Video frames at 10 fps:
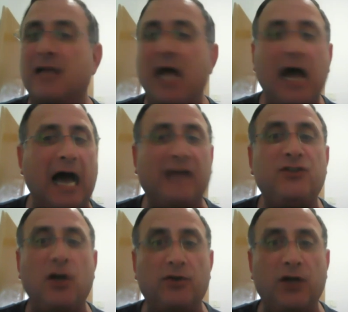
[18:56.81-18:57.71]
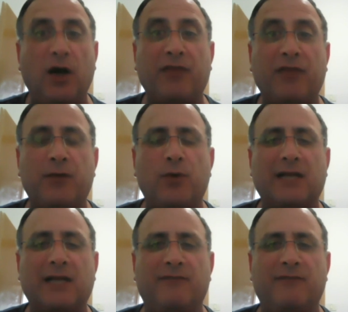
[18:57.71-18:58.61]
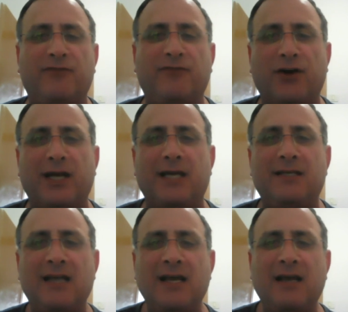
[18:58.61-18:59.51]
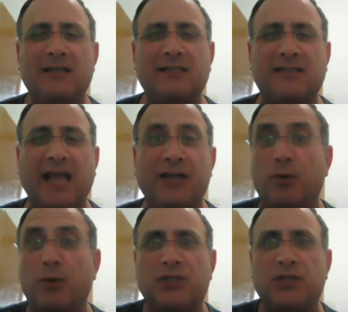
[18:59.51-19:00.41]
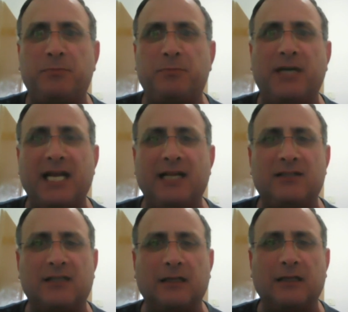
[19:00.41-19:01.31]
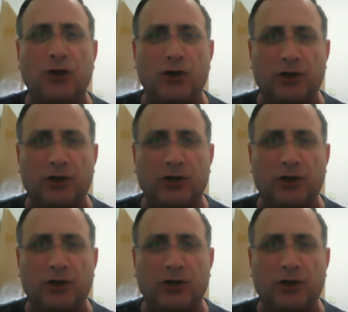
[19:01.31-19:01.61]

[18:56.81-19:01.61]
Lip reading: I don't know. I think we're at the very stage where we're just beginning to learn